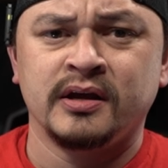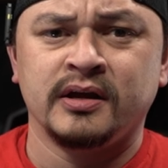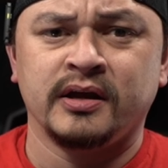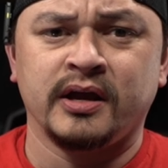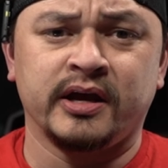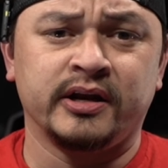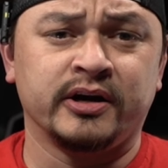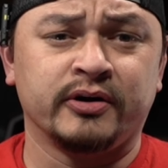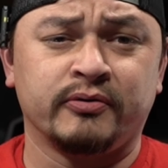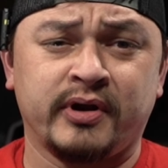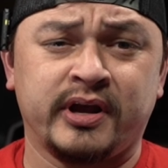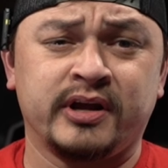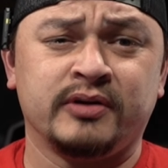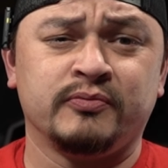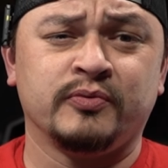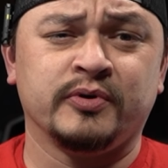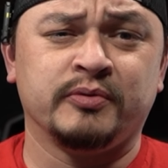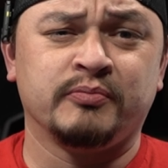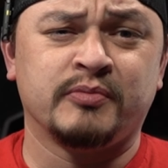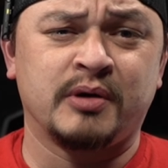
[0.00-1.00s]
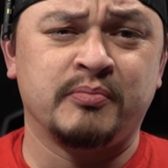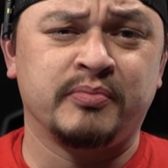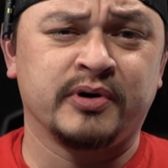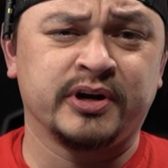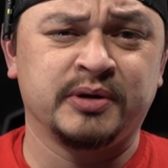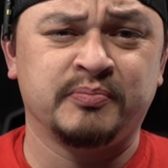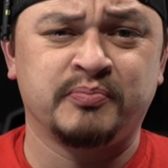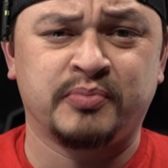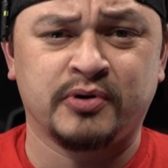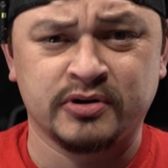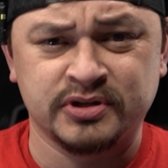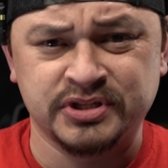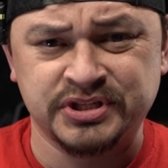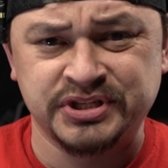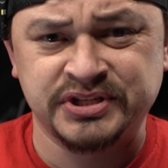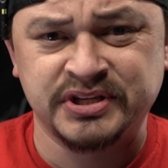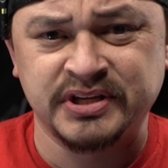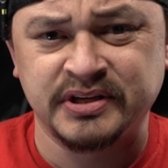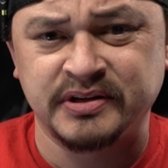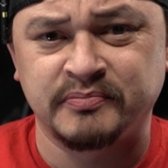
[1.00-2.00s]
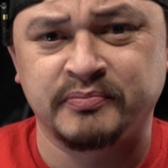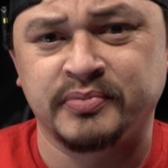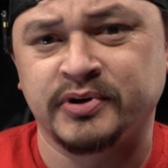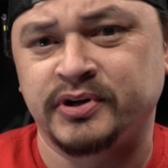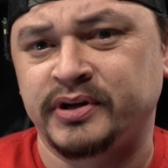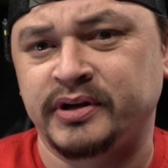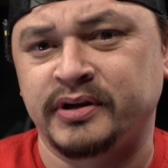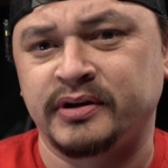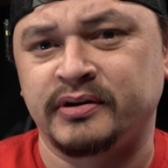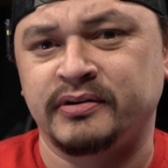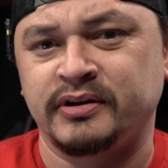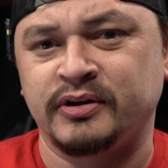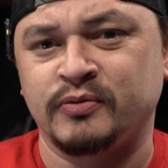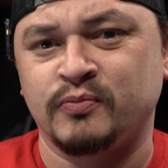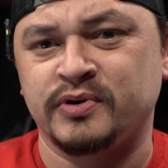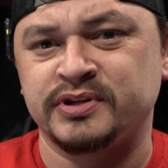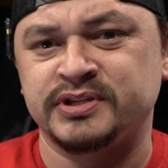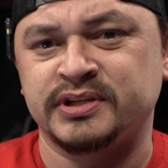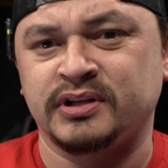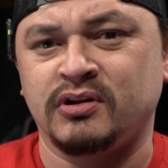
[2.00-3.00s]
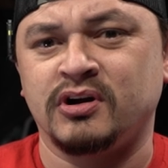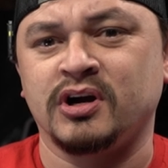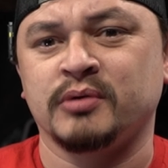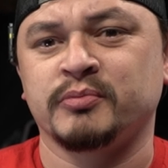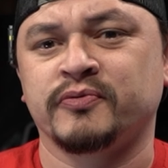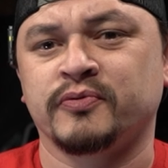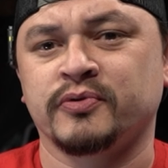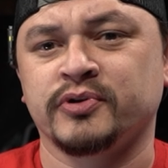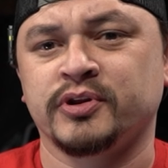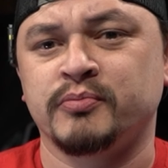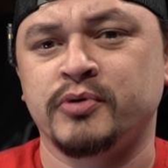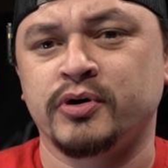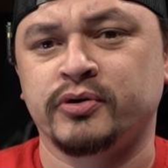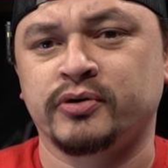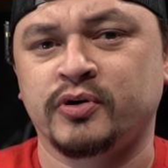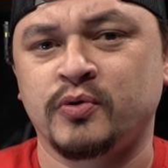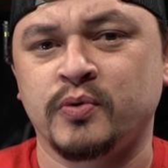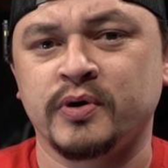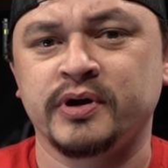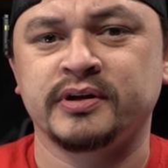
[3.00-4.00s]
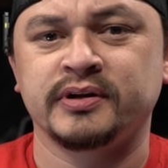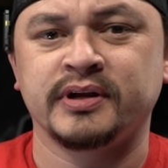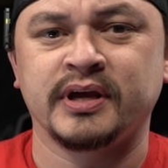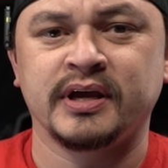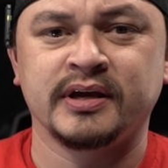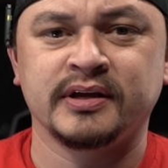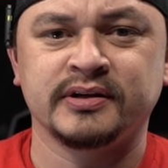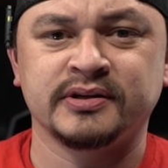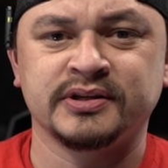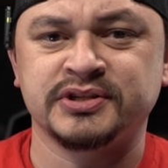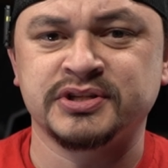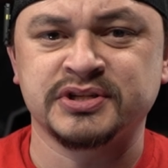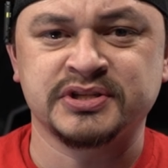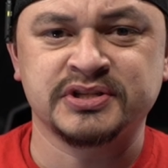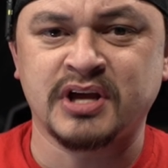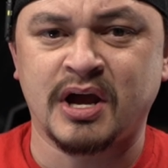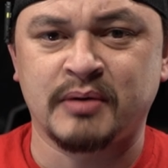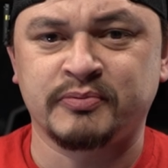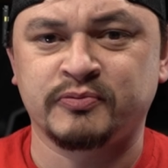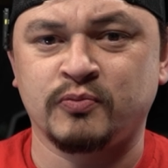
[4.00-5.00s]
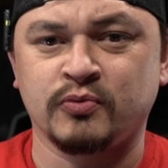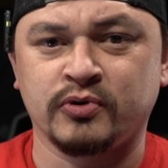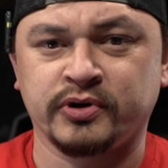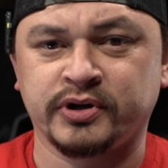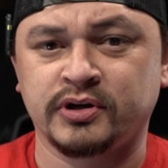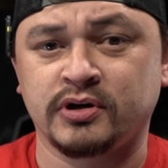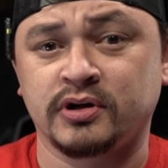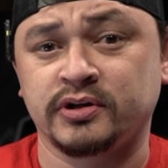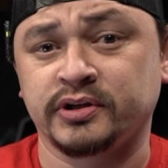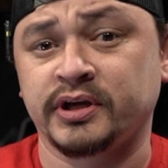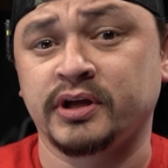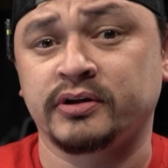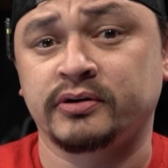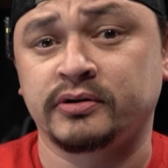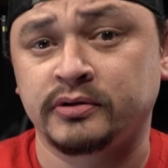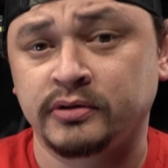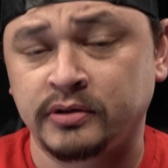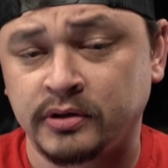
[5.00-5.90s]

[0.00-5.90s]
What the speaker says: and it ran when my buddy purchased it, but it wasn't long before the motor quit and it just stopped working altogether.